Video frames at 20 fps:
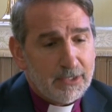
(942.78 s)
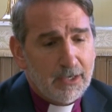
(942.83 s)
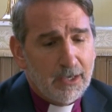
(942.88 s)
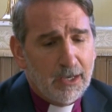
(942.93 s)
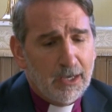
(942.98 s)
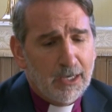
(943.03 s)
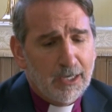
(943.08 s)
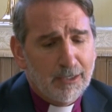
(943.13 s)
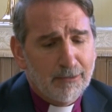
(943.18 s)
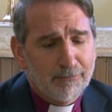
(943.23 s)

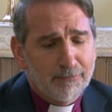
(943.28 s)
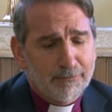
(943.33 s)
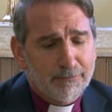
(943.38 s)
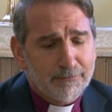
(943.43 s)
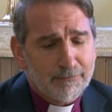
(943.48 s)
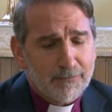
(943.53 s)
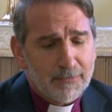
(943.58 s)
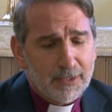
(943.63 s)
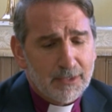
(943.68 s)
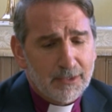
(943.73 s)

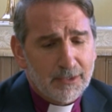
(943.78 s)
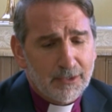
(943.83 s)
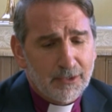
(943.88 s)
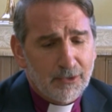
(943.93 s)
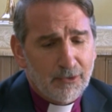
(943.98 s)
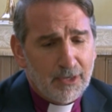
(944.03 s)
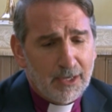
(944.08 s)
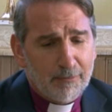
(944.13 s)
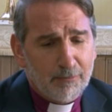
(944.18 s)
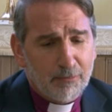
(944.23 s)

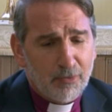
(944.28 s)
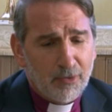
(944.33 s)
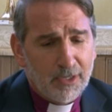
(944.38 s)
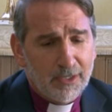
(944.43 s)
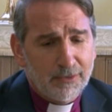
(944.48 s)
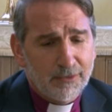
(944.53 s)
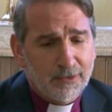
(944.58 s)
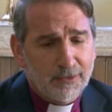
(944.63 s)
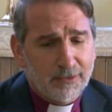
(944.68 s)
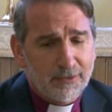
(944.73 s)
I
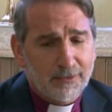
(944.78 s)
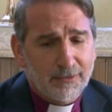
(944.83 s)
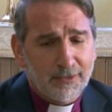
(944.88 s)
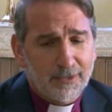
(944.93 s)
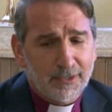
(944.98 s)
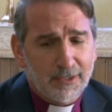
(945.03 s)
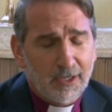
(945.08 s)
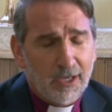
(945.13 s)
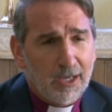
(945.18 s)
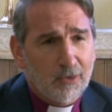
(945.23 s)
pray
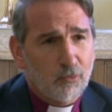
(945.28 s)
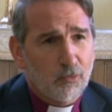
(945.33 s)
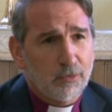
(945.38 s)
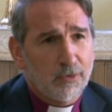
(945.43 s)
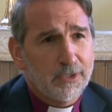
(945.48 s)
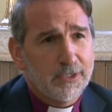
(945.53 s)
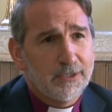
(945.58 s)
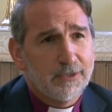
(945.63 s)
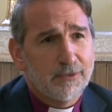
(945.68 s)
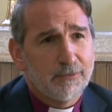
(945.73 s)
that God
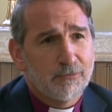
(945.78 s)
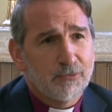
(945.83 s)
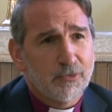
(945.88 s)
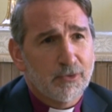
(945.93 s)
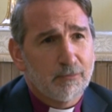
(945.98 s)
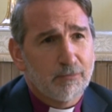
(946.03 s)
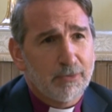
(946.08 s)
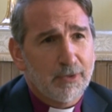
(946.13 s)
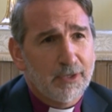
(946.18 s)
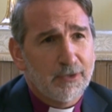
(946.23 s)
will lead them
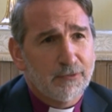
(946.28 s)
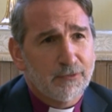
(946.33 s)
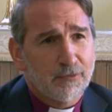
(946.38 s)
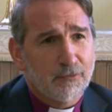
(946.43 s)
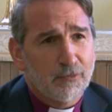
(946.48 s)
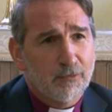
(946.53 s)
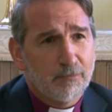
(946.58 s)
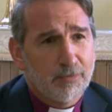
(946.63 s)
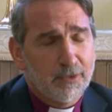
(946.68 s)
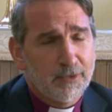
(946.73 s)
to a place
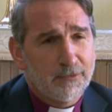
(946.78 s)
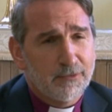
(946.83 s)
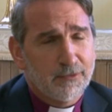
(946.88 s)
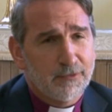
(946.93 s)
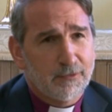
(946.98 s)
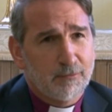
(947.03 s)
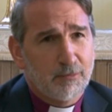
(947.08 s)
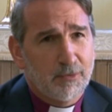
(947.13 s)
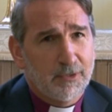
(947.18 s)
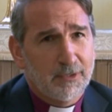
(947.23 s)
of
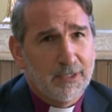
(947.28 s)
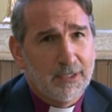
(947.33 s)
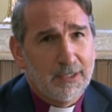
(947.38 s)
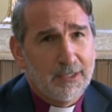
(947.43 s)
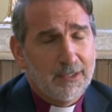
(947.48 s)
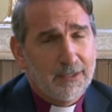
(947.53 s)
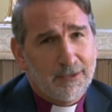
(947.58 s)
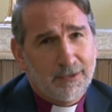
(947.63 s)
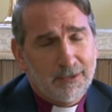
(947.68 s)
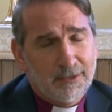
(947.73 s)
repentance. But
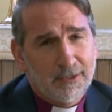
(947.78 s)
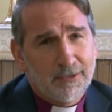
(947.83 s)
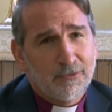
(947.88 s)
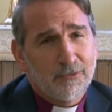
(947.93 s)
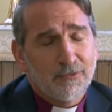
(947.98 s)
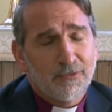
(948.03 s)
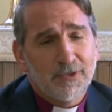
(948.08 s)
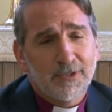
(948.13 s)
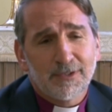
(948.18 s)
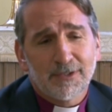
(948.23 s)
the
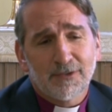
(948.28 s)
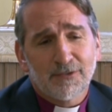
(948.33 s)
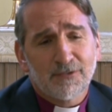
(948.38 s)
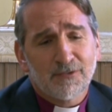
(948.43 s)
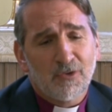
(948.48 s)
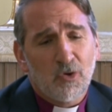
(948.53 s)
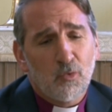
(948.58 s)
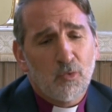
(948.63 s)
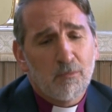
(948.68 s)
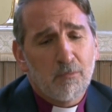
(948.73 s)
other thing that's
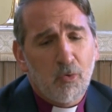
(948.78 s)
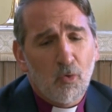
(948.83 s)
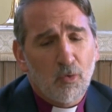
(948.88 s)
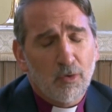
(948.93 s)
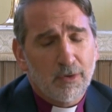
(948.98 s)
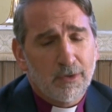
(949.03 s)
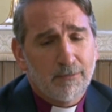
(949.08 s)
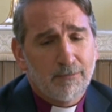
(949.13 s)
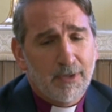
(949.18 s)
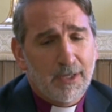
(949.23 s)
so
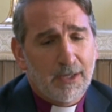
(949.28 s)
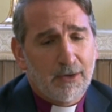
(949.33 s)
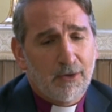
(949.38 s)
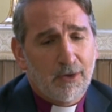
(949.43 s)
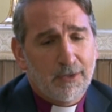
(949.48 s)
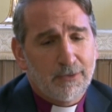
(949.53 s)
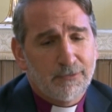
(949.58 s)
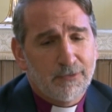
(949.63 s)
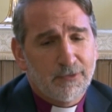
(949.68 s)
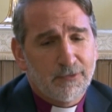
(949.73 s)
important about
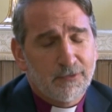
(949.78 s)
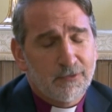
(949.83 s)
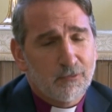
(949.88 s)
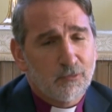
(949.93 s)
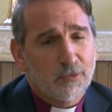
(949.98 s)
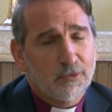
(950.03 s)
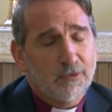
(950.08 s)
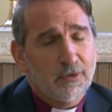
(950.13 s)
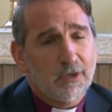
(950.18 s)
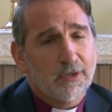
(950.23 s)
all of this
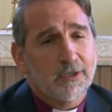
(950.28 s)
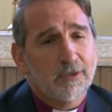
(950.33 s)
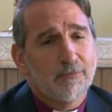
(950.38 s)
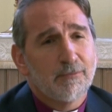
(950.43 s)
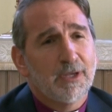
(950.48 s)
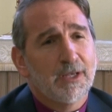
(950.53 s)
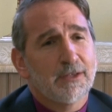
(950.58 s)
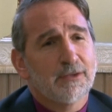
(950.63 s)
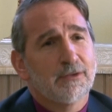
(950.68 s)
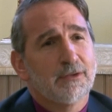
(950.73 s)
is we're talking
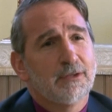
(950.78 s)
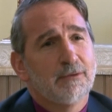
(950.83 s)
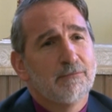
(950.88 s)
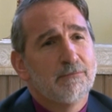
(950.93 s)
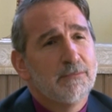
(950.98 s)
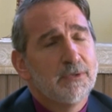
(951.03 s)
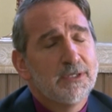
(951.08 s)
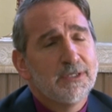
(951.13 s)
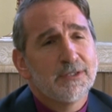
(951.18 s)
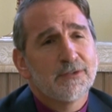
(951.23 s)
about
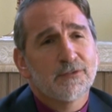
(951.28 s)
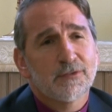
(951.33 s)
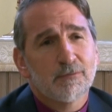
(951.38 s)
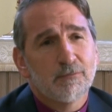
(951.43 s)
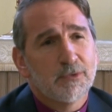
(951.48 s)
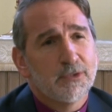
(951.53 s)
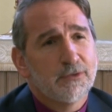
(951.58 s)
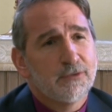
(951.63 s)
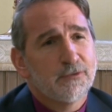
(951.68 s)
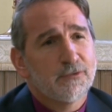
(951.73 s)
millions
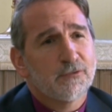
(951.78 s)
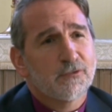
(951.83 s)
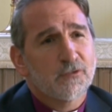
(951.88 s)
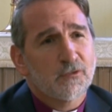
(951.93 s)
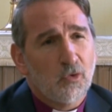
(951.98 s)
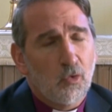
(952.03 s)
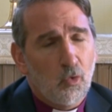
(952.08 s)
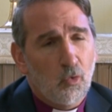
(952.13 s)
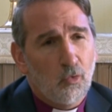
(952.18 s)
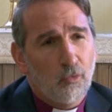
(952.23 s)
and millions of
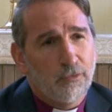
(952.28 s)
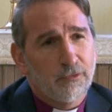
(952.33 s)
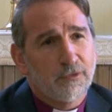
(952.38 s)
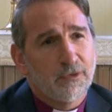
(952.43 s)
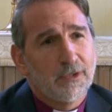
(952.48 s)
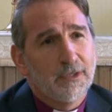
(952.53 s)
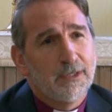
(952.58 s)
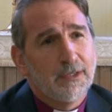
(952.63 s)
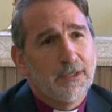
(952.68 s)
souls